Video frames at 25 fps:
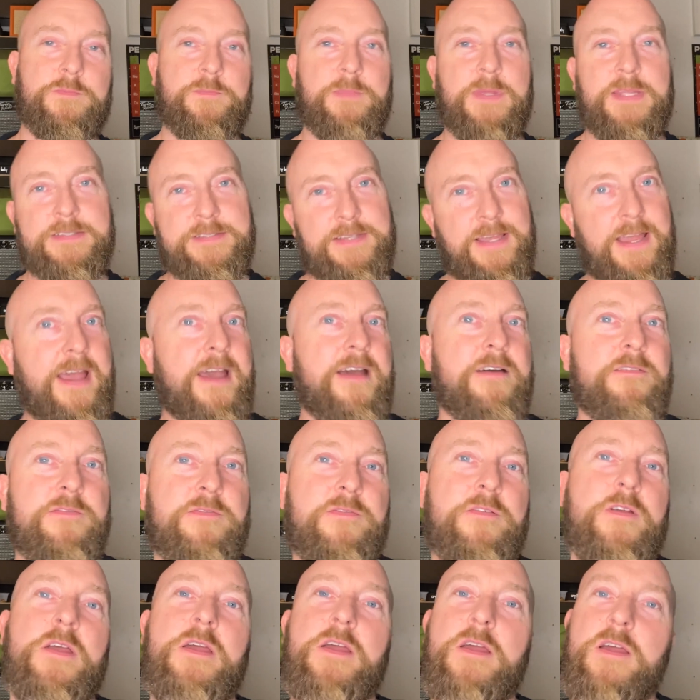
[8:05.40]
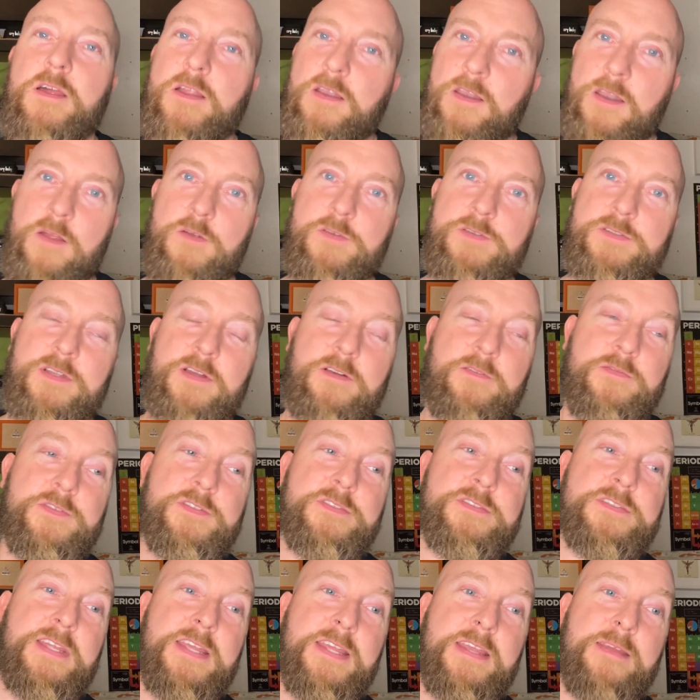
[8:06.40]
me to have low
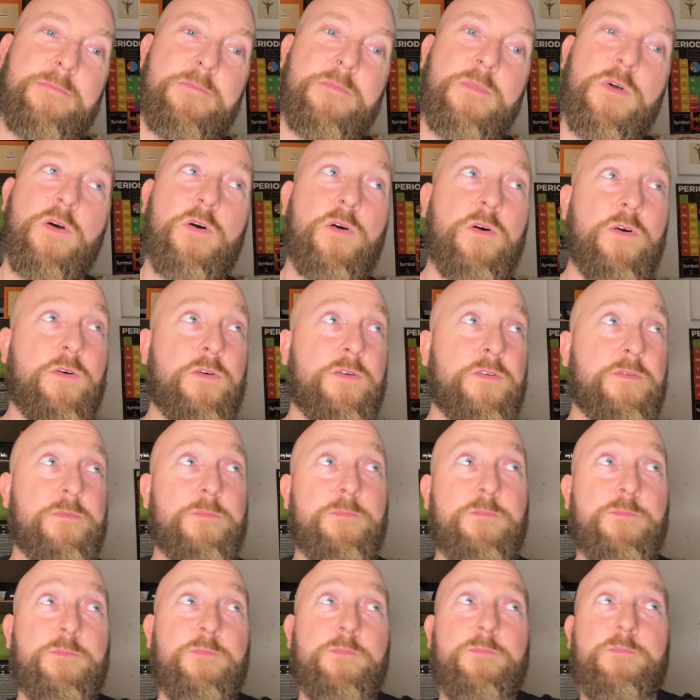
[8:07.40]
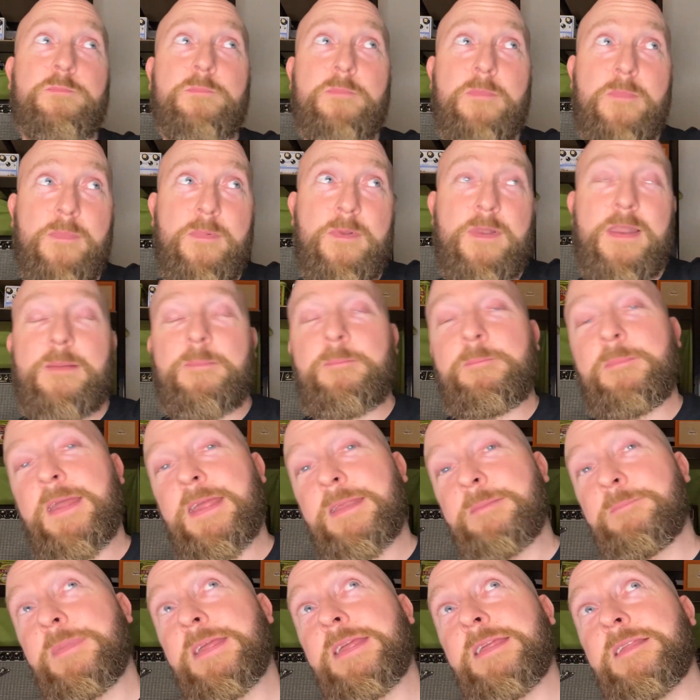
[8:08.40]
self-esteem, or
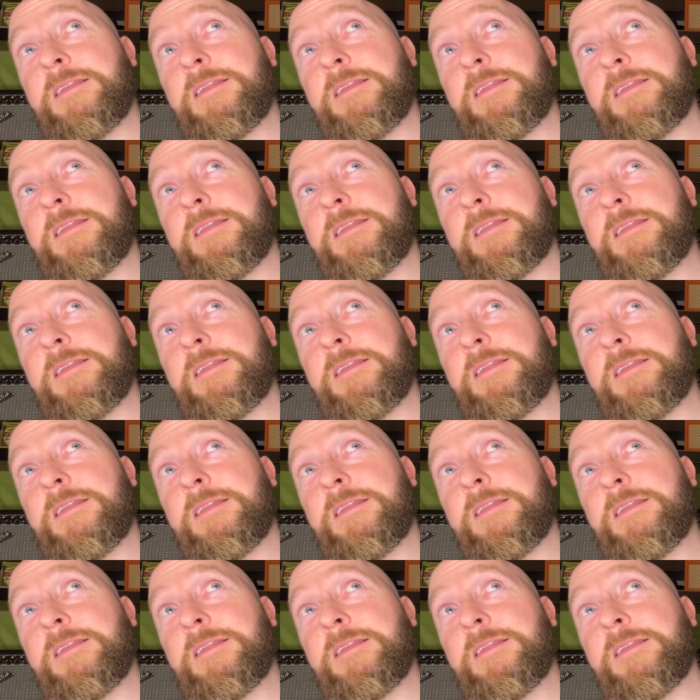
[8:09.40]
made me